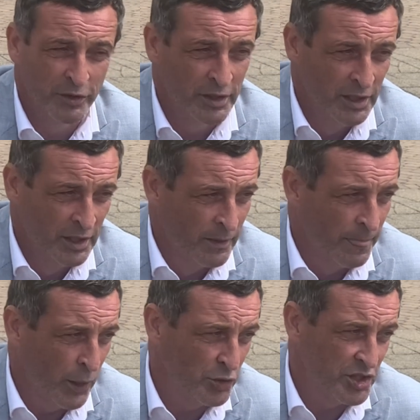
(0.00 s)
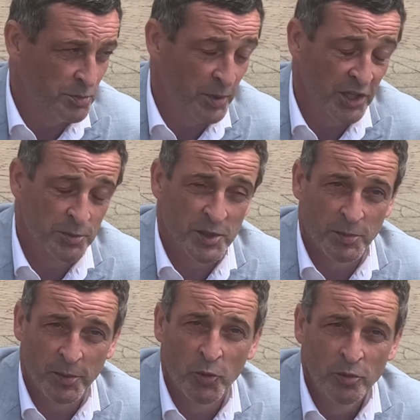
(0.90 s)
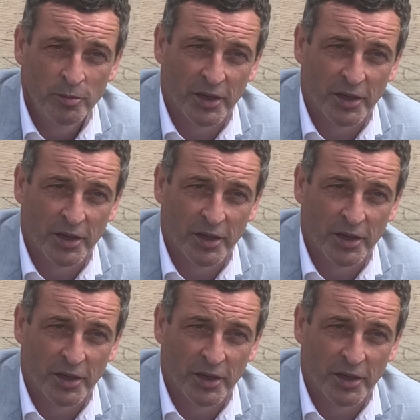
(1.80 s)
and not just as players but as people,